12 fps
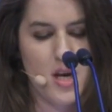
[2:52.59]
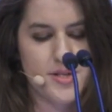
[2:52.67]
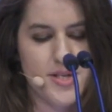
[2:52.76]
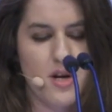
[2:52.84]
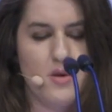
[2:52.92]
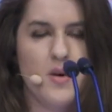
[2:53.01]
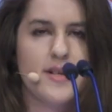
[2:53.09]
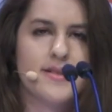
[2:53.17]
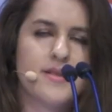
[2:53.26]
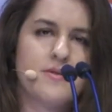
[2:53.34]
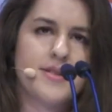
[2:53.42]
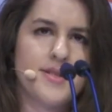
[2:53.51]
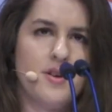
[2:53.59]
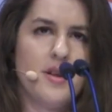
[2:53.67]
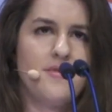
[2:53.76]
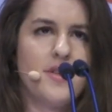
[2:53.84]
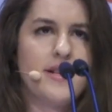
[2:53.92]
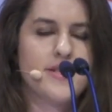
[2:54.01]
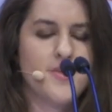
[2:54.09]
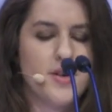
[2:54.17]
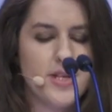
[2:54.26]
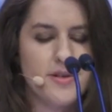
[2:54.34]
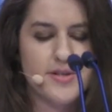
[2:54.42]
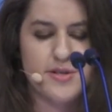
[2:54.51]
So what is the result of this? Well,
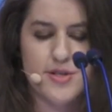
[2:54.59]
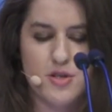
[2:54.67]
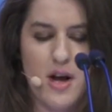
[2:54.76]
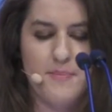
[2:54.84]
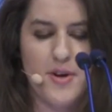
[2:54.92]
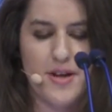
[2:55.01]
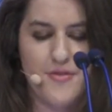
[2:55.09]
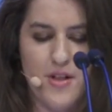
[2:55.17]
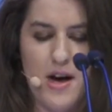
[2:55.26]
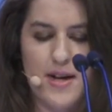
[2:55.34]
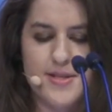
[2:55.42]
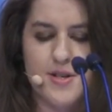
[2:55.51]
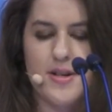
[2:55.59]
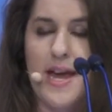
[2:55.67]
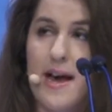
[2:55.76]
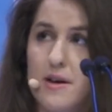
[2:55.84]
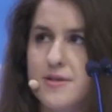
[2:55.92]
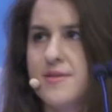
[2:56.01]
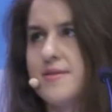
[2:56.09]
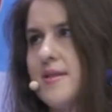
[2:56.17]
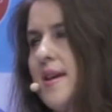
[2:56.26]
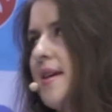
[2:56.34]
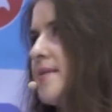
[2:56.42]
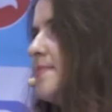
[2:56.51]
users drop like flies, or cows, as the
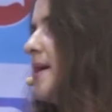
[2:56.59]
case